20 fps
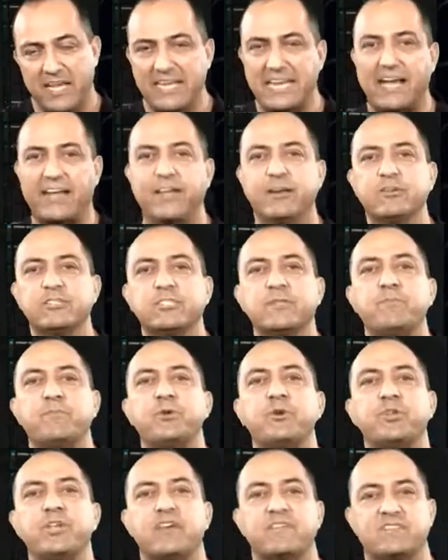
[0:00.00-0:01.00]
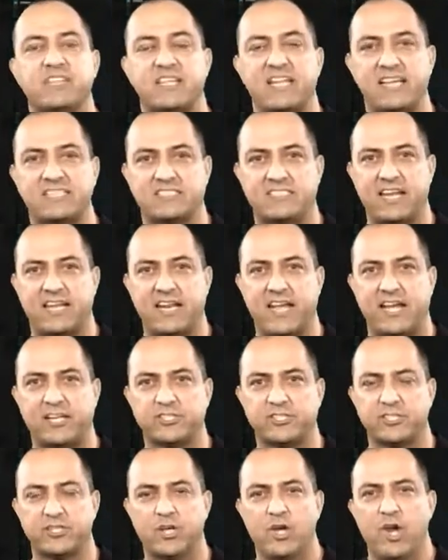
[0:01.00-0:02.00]
Now here's the beauty of today's day and
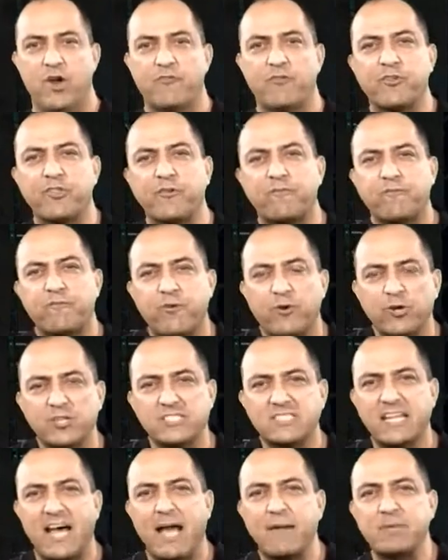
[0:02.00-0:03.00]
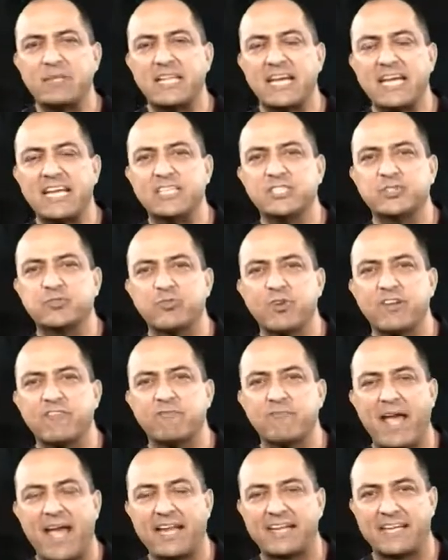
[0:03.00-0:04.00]
age. For the first time in the history of
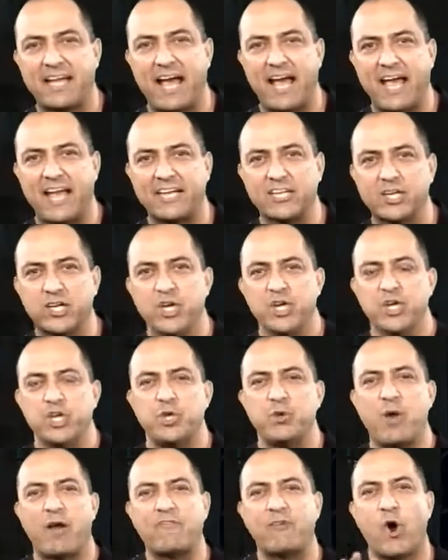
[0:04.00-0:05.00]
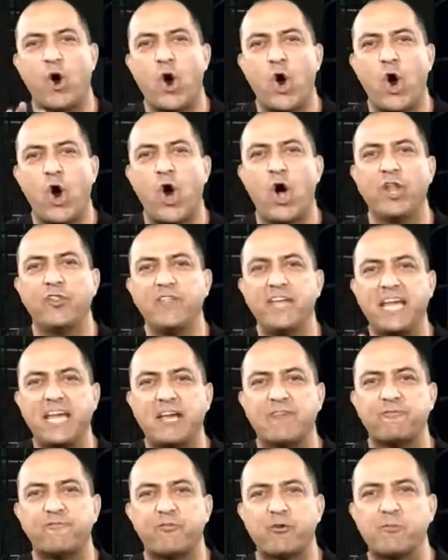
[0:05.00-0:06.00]
mankind, you have all the
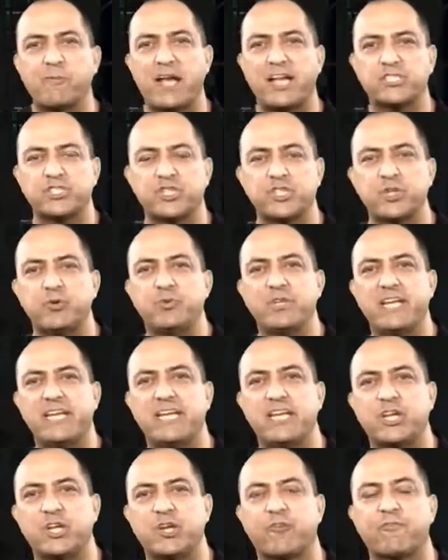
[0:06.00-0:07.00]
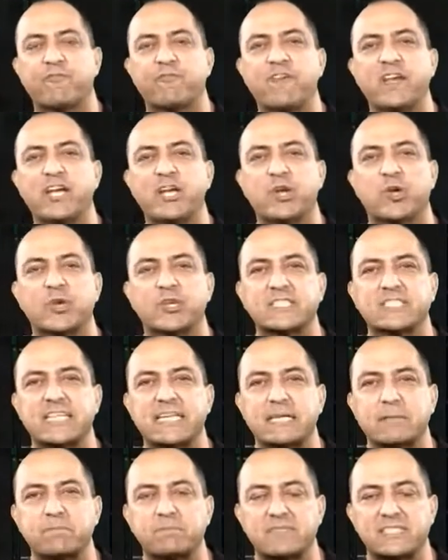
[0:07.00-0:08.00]
information you need at your
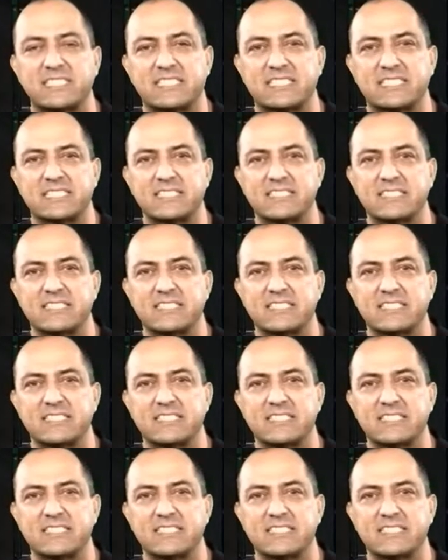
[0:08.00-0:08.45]
fingertips.